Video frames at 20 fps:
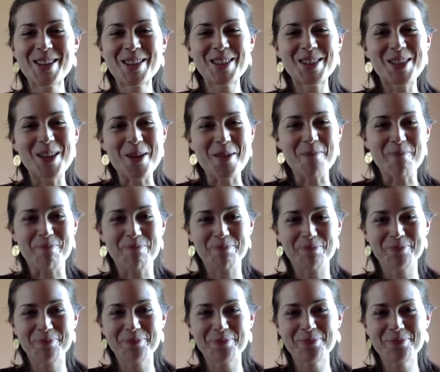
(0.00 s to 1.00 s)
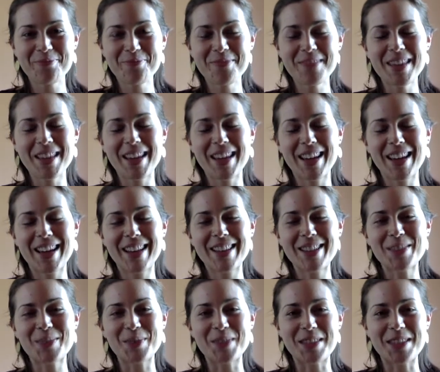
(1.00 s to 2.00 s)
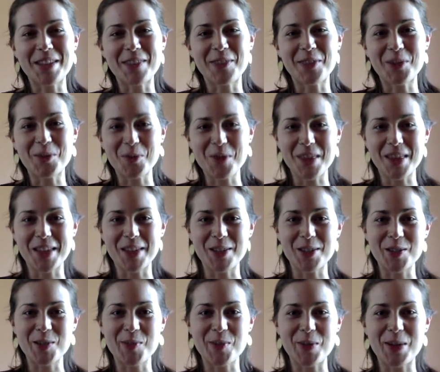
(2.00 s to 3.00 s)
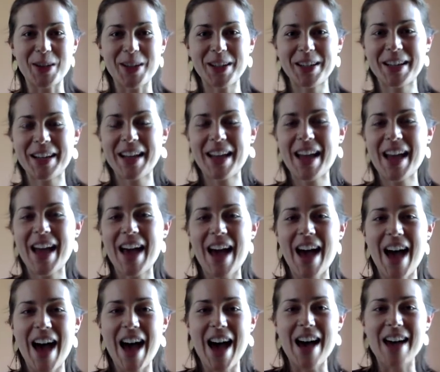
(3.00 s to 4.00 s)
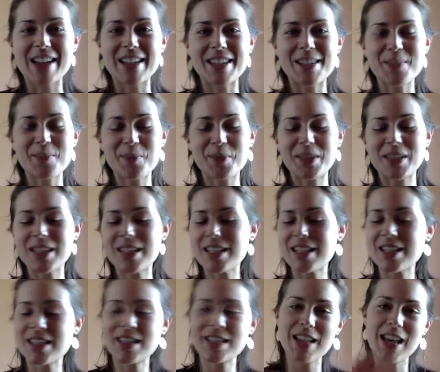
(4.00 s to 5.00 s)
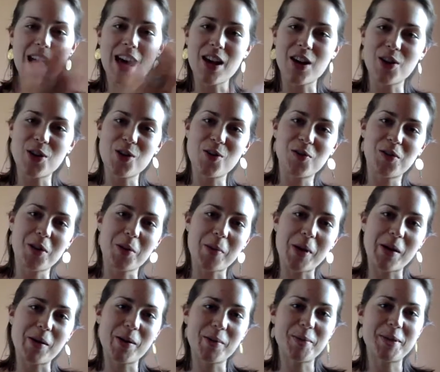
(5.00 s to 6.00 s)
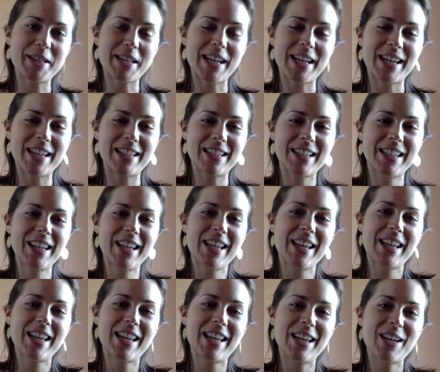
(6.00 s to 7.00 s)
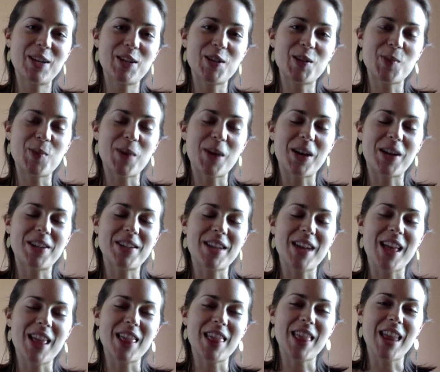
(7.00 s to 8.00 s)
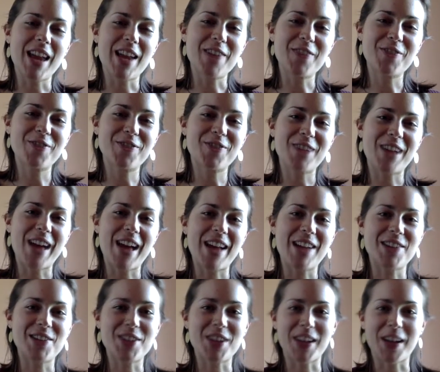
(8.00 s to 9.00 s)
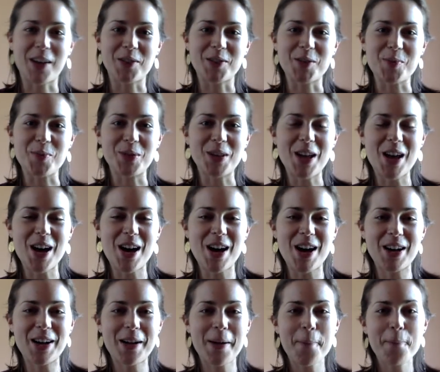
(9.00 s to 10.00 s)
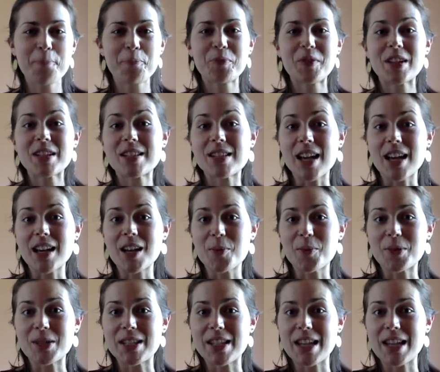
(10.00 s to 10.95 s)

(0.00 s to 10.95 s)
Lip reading: So, again, this was Devin with InnerSpark, and please head on over to my website, innerspark.life, and check out the blog. Sign up and